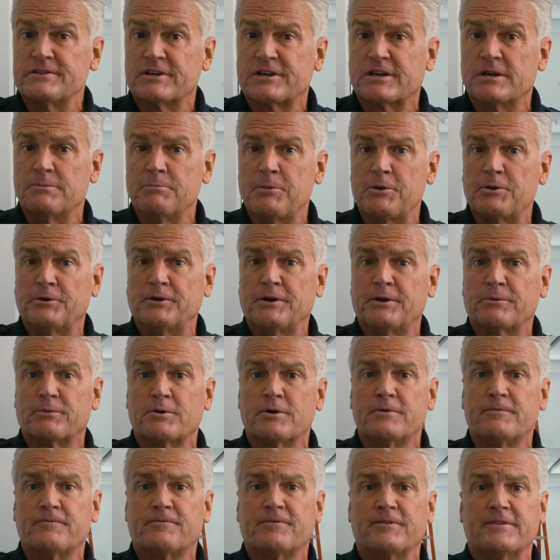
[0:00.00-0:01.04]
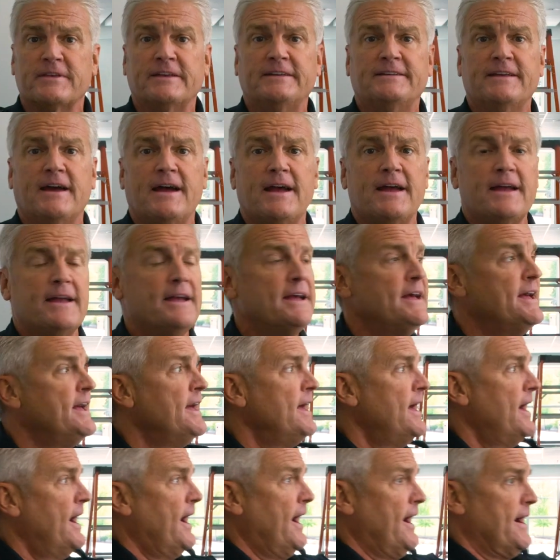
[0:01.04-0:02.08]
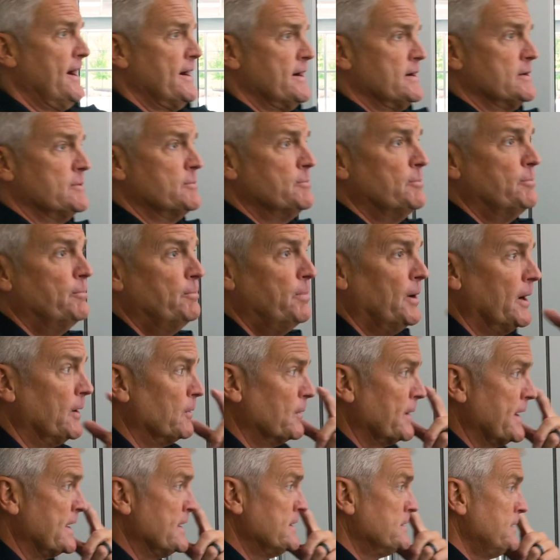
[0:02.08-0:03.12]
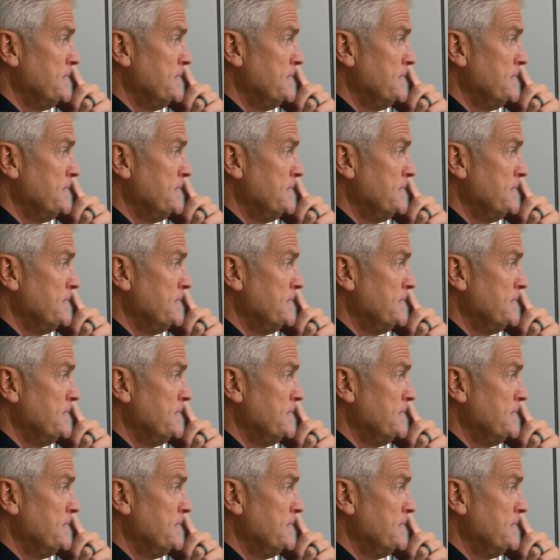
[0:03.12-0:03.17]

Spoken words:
the community room for the day. But